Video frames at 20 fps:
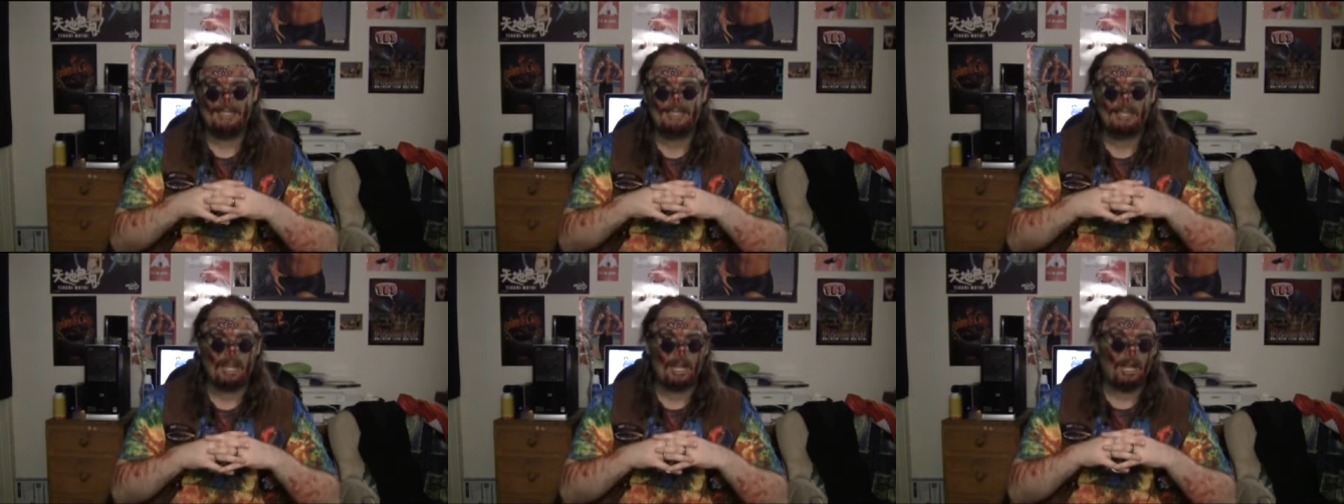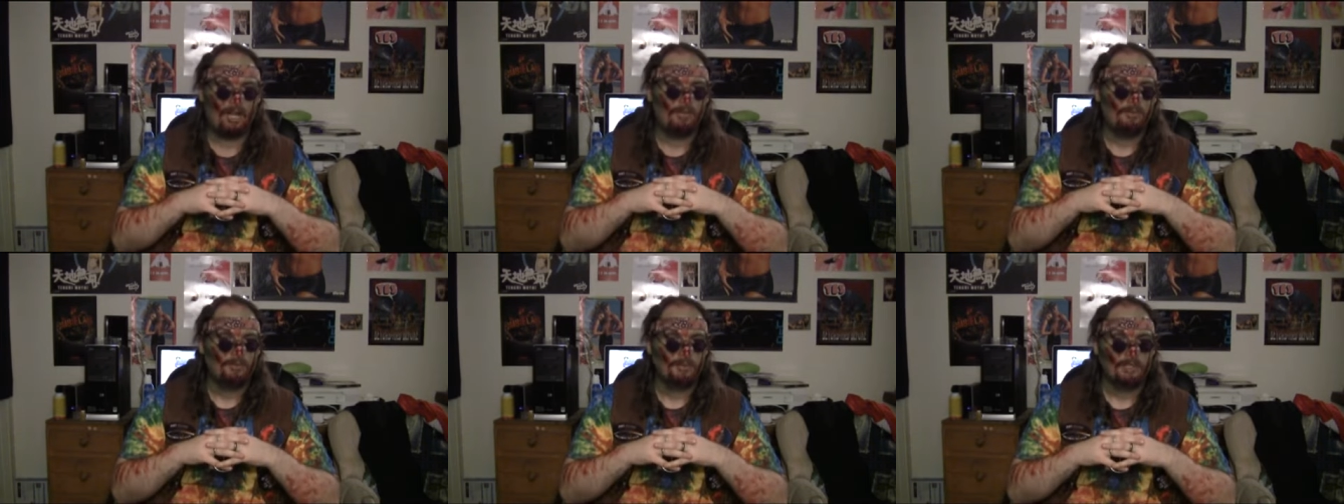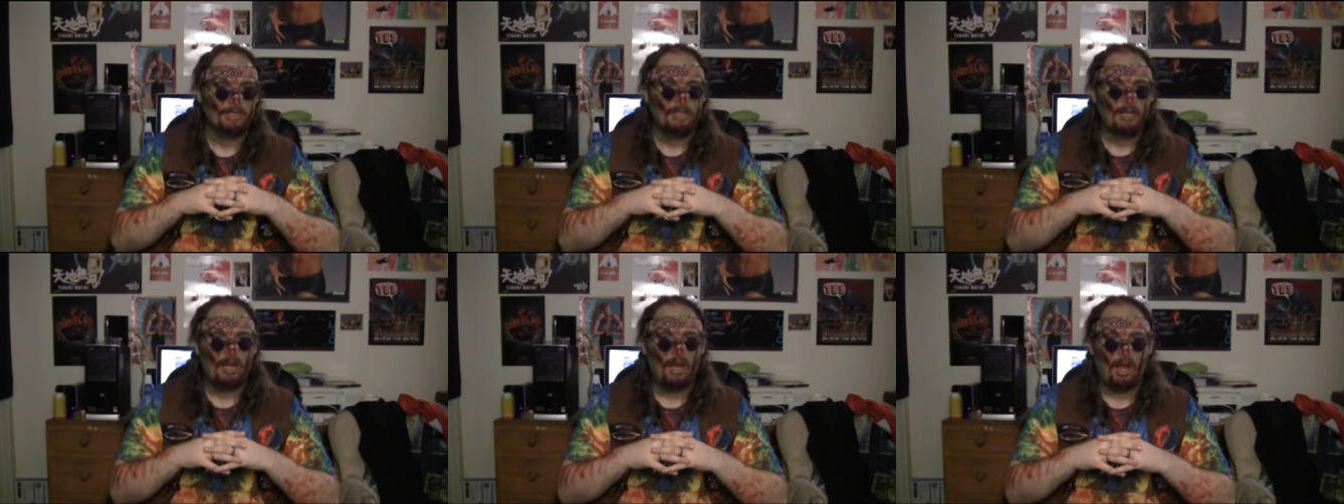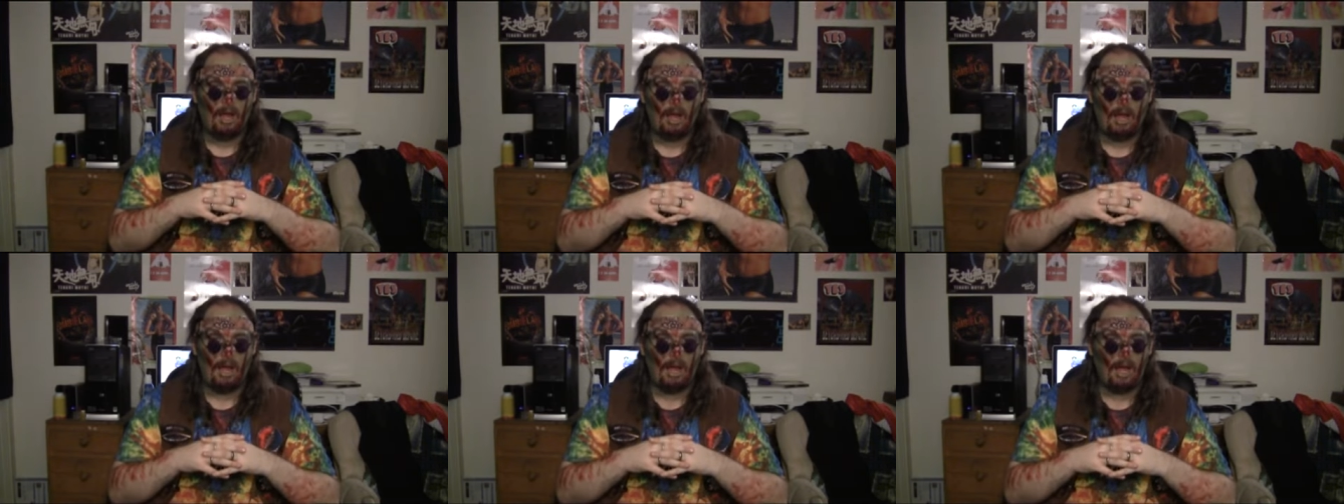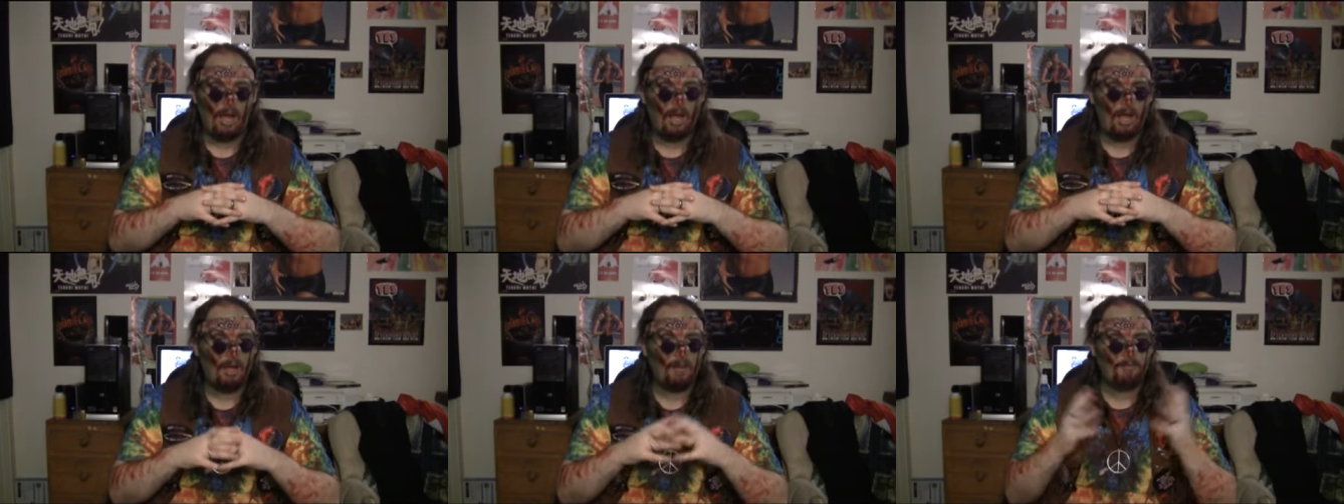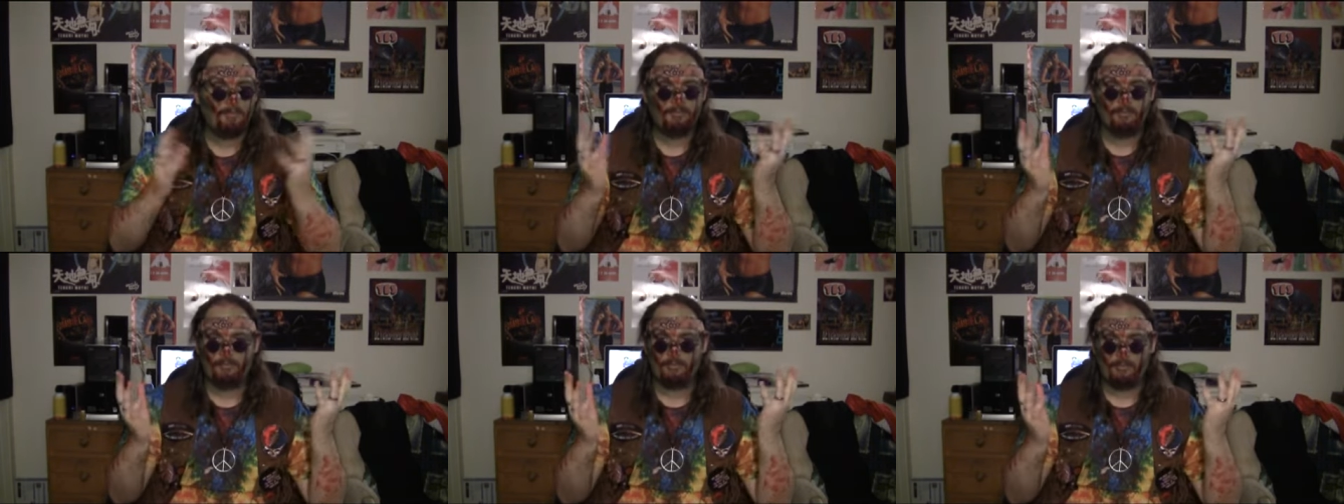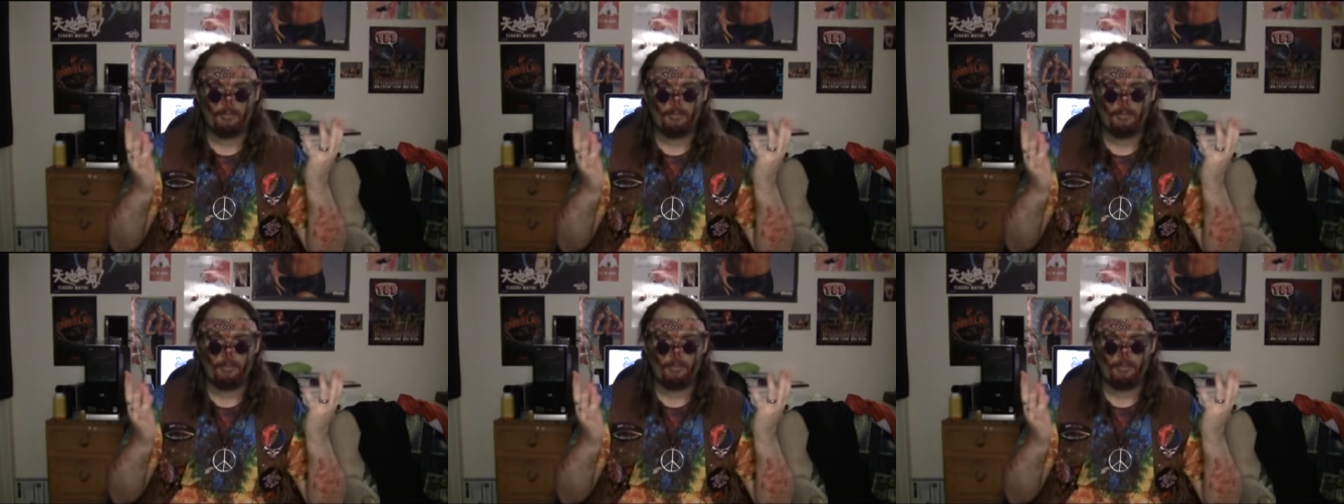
so, um,